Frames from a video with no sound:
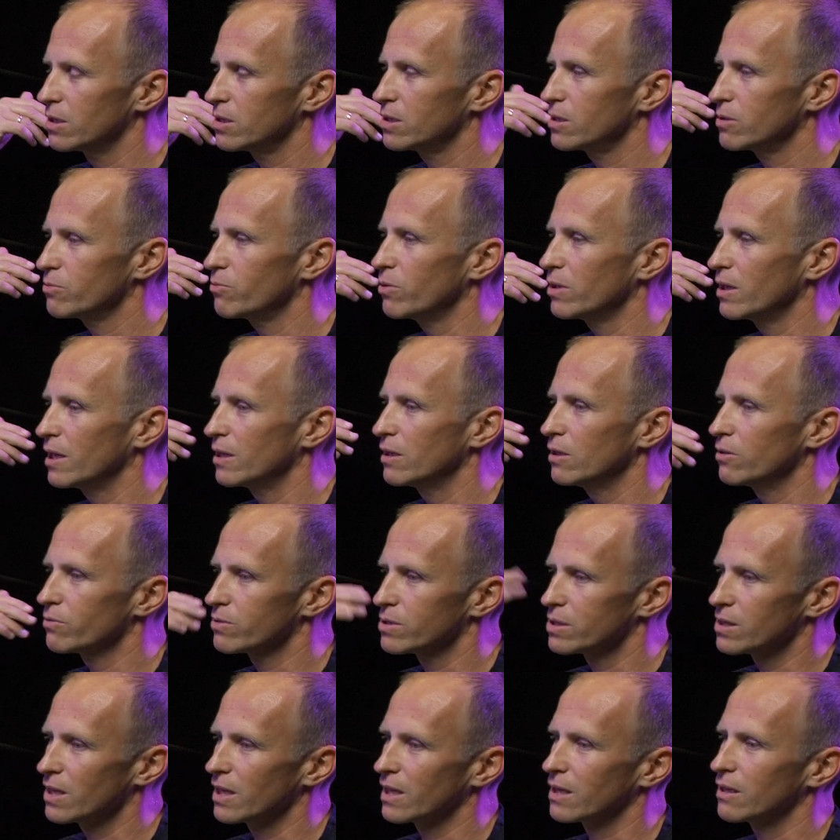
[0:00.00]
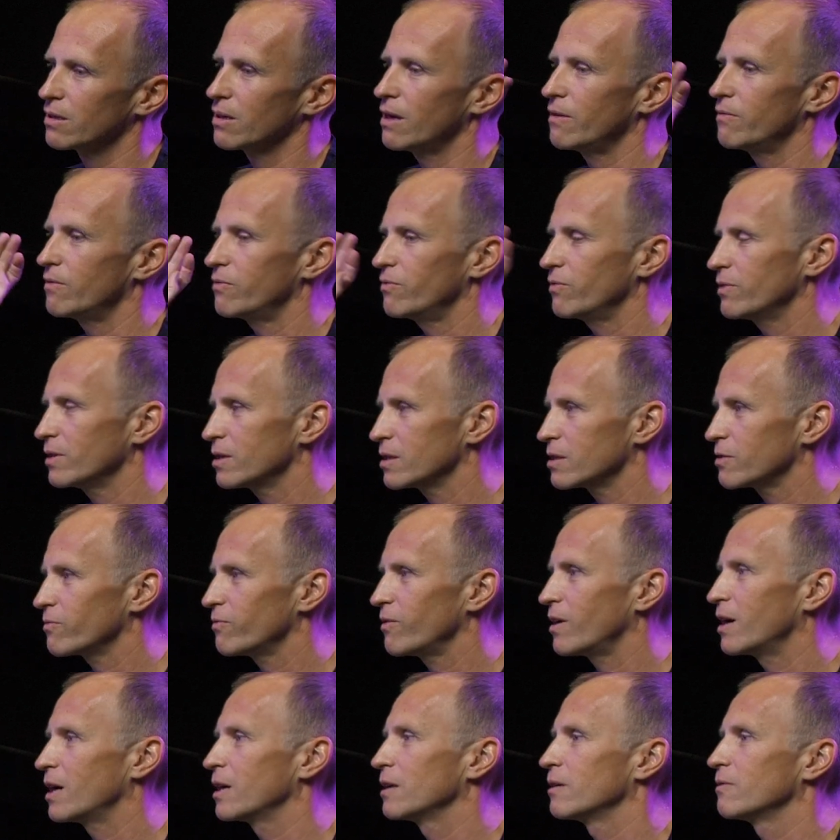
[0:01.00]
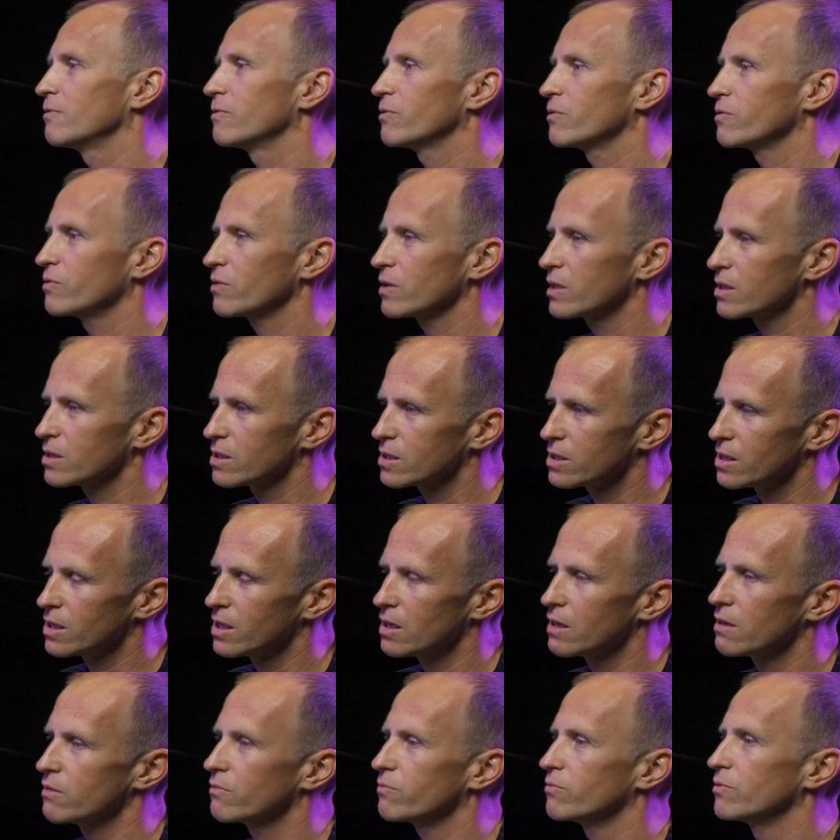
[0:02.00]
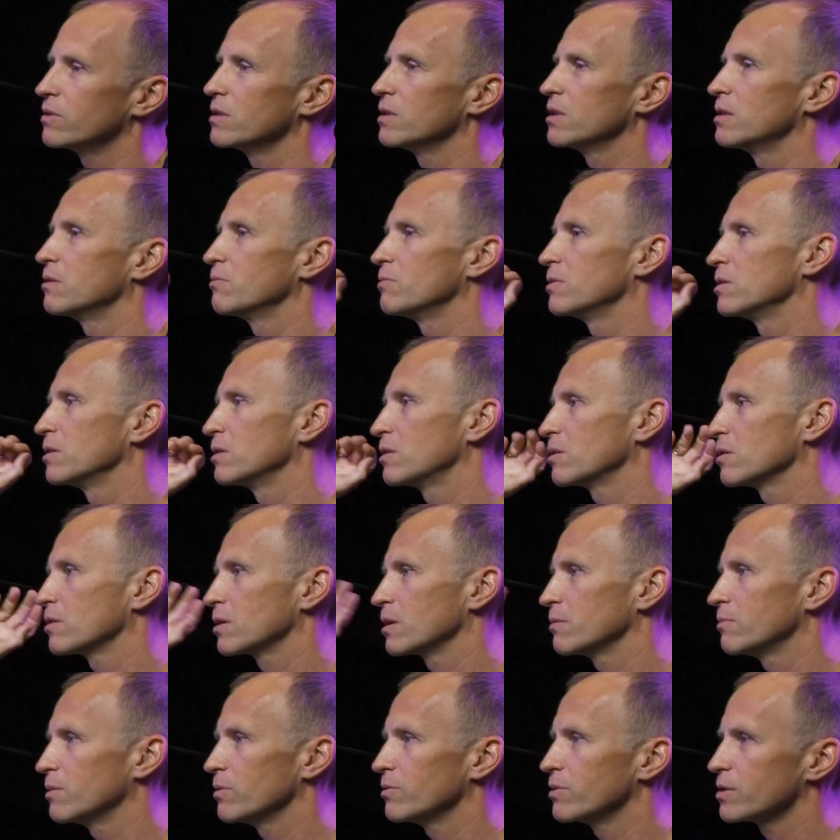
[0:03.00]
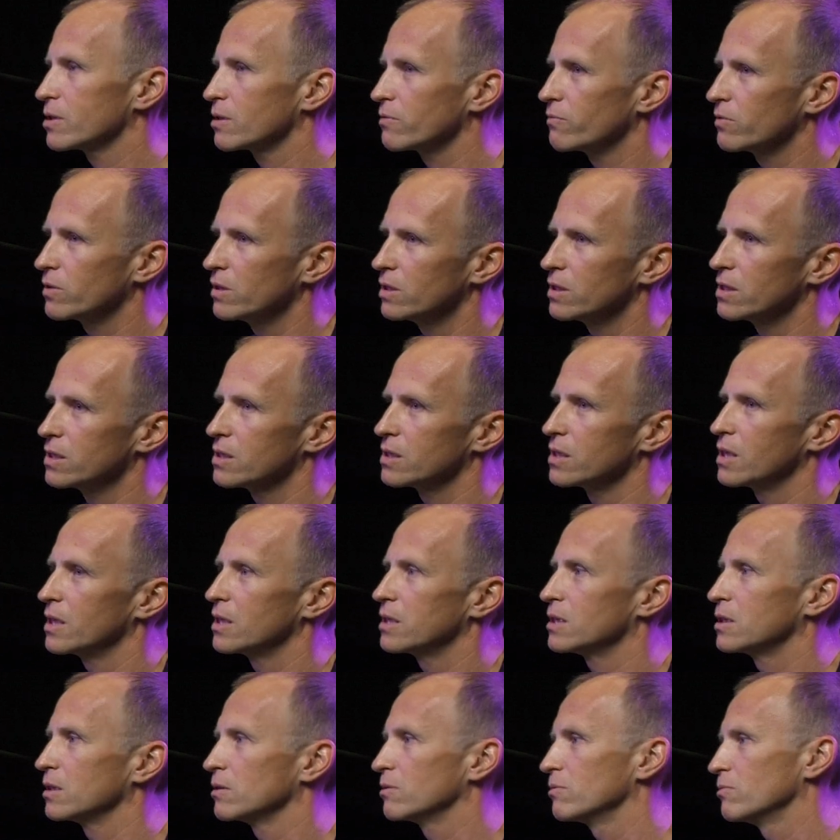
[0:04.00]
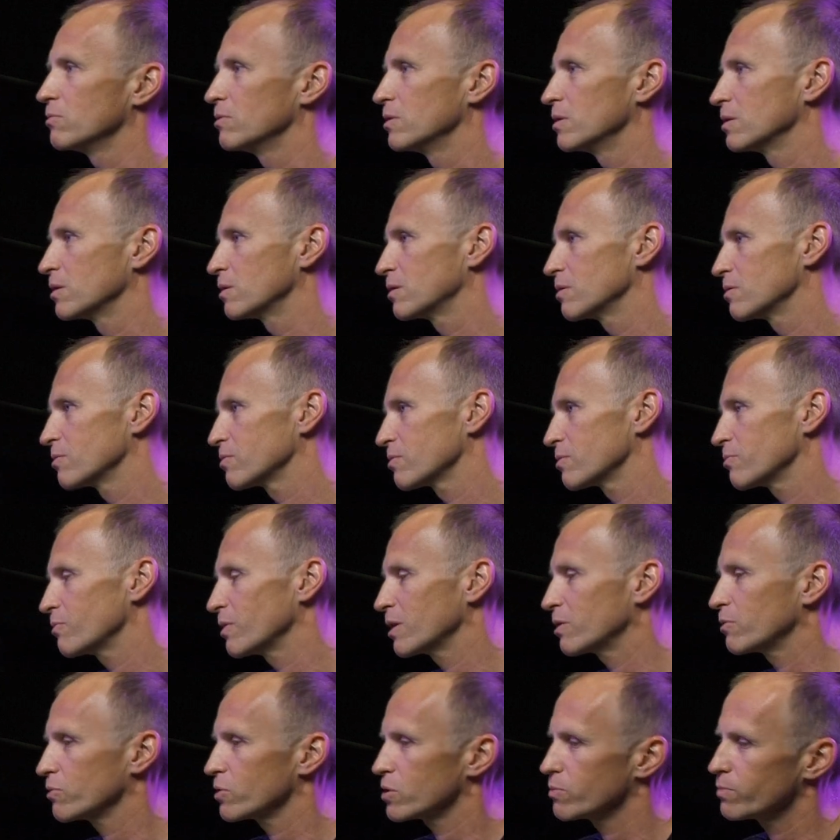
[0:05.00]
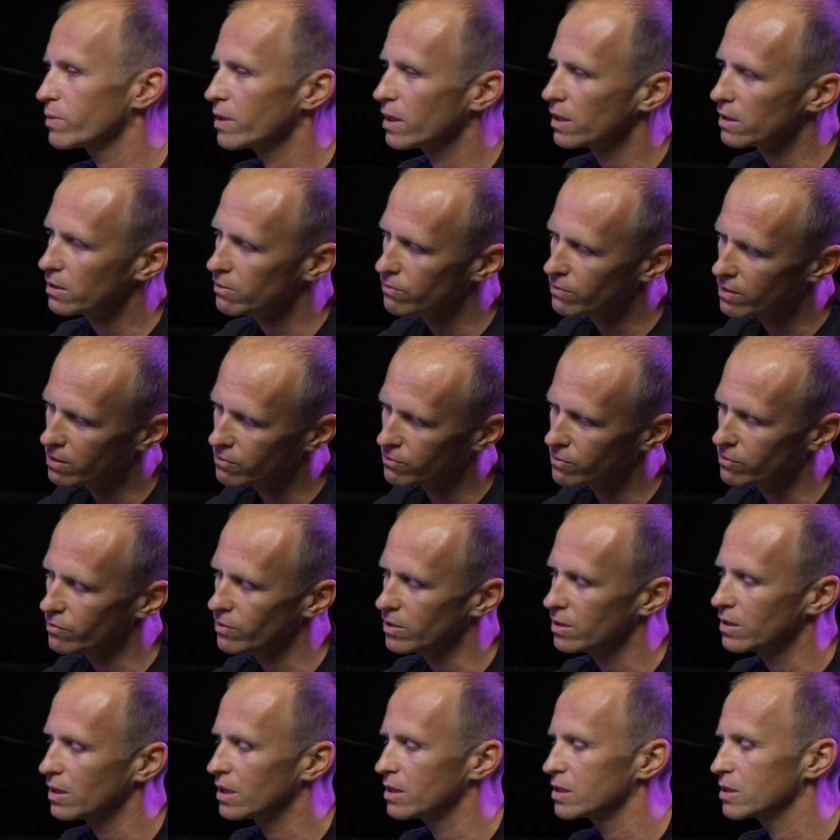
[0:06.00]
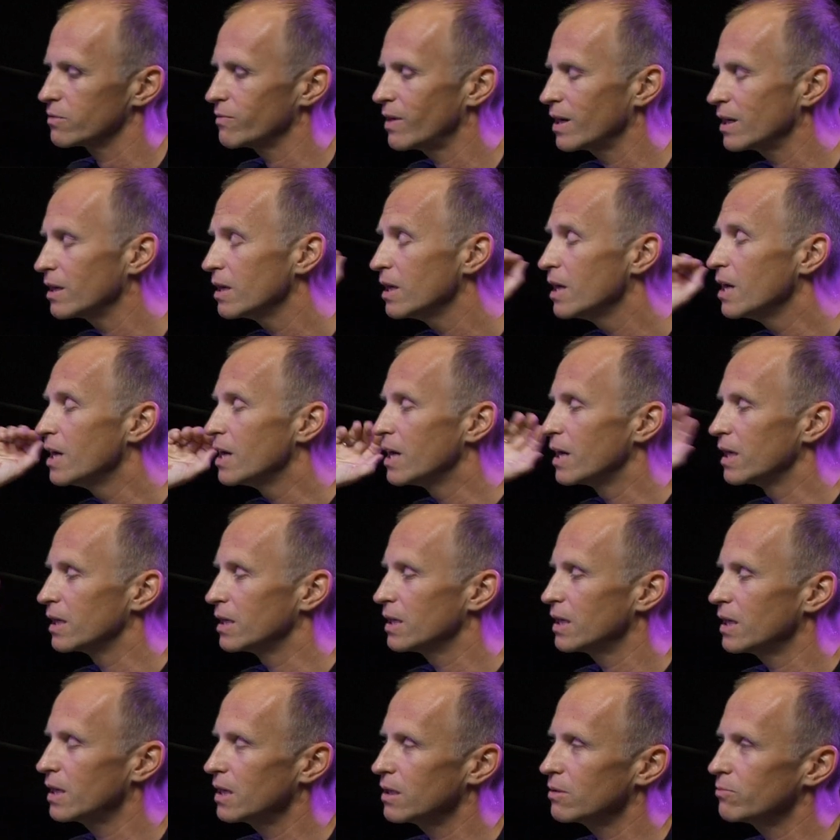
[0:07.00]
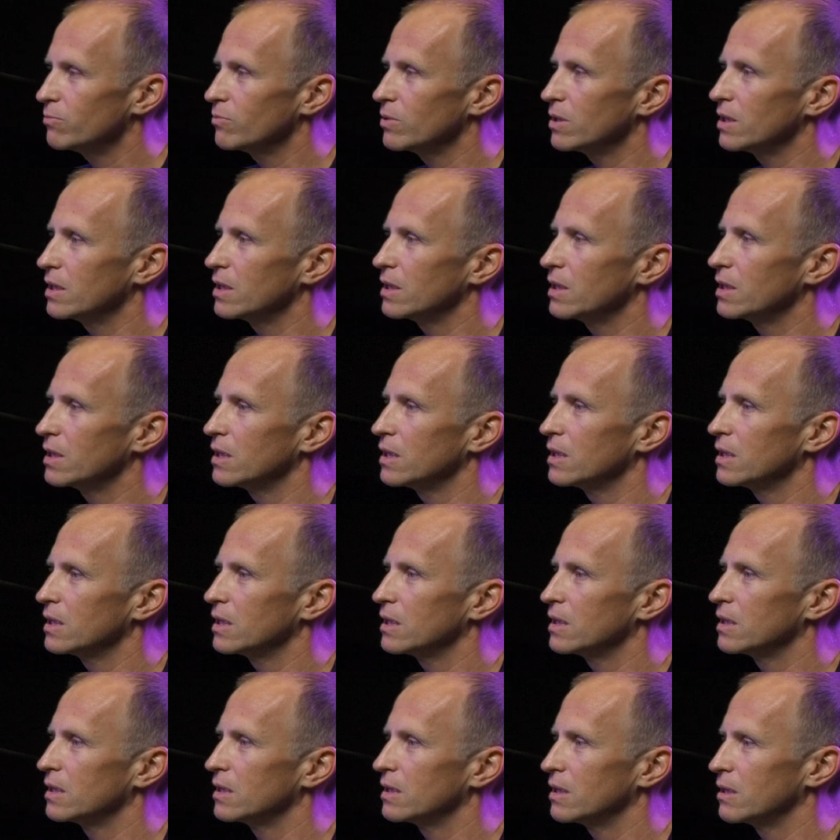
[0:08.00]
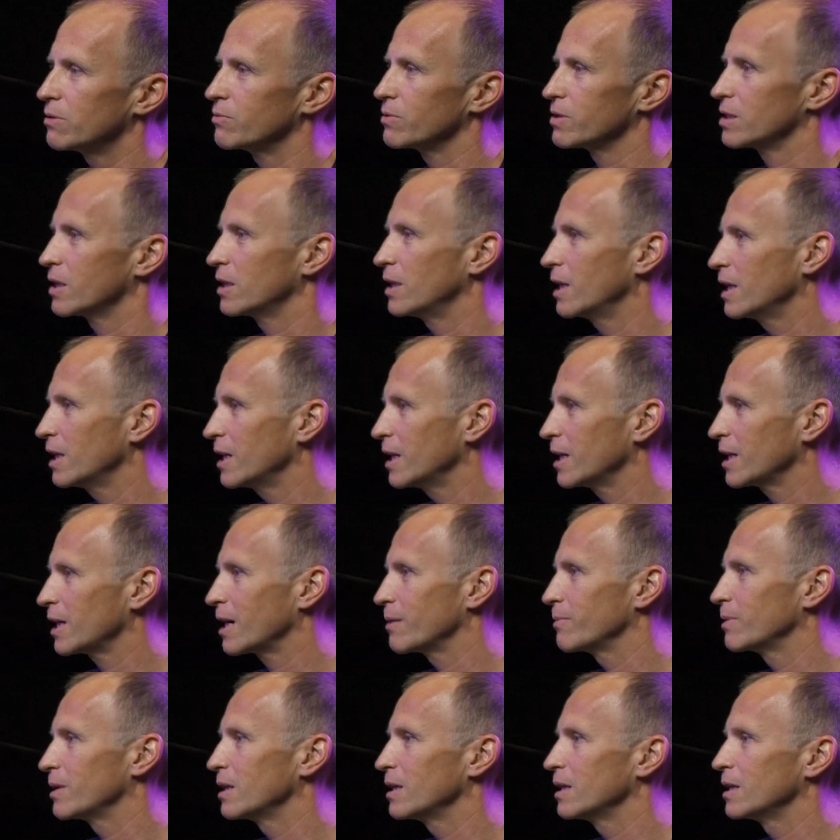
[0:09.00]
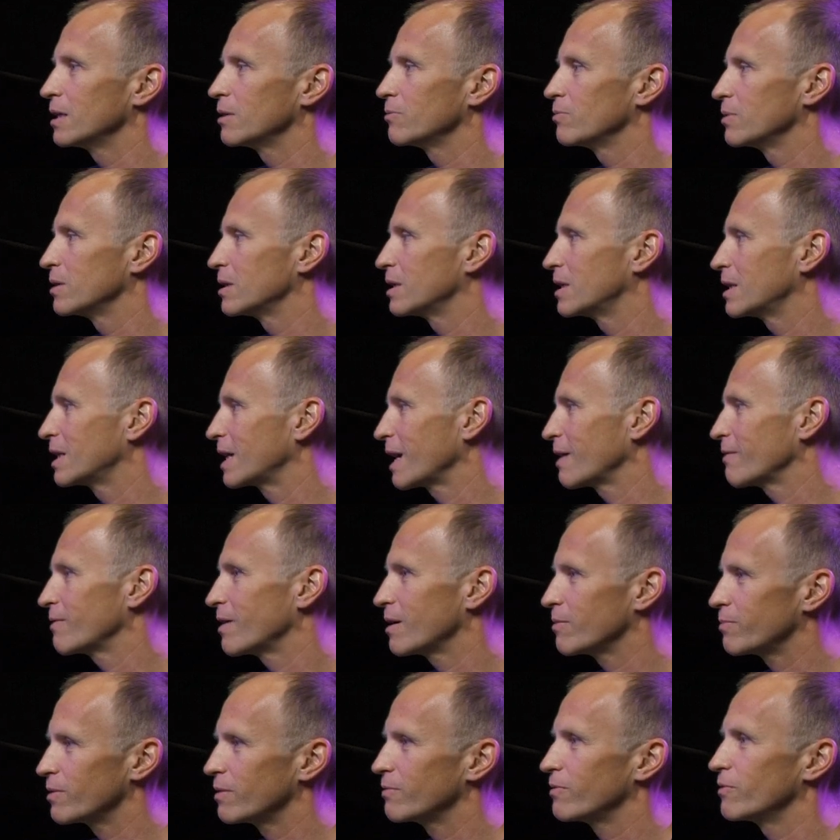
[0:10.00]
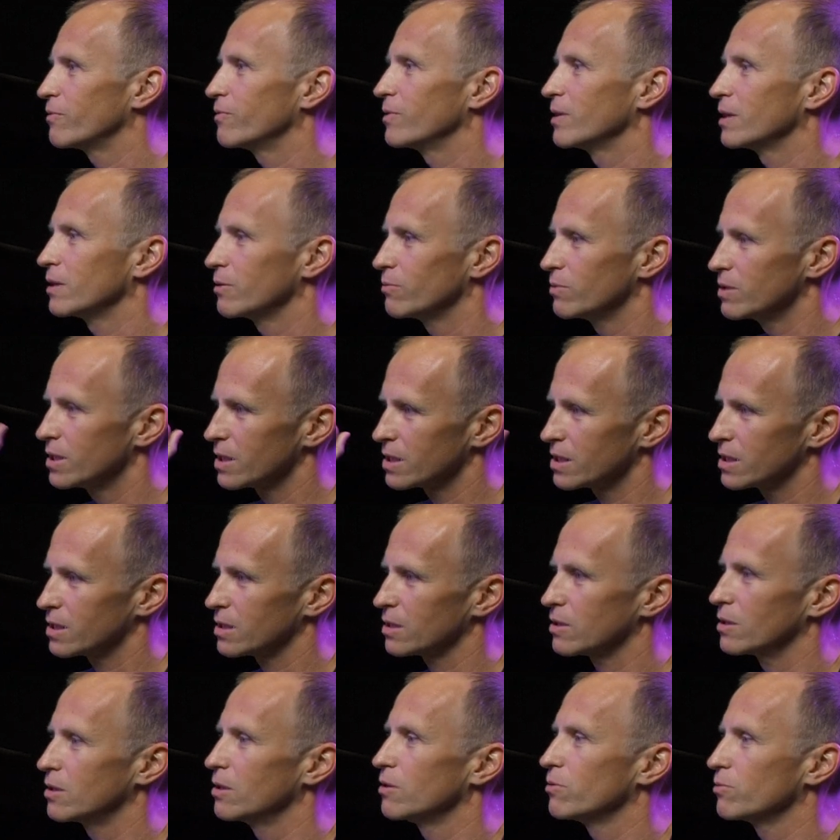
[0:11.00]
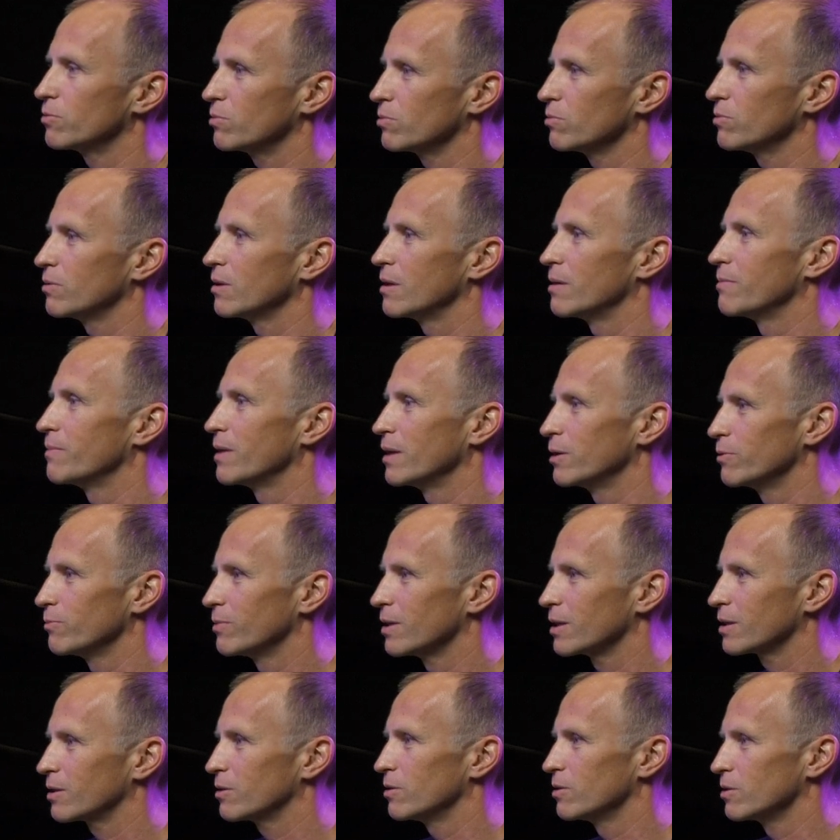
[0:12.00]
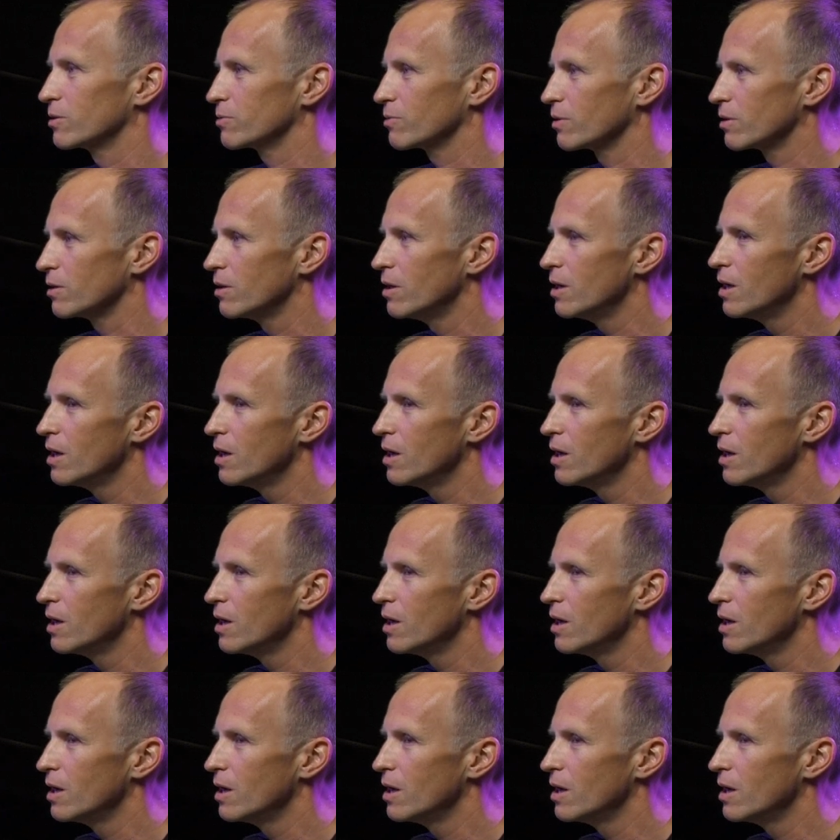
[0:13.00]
this is what I noticed, like everything is fine, everything is safe, we talk about the self-organization, doing this retrospective, everything that is fine, and then there is a deadline coming in, we gave up everything, we just go to the manual control.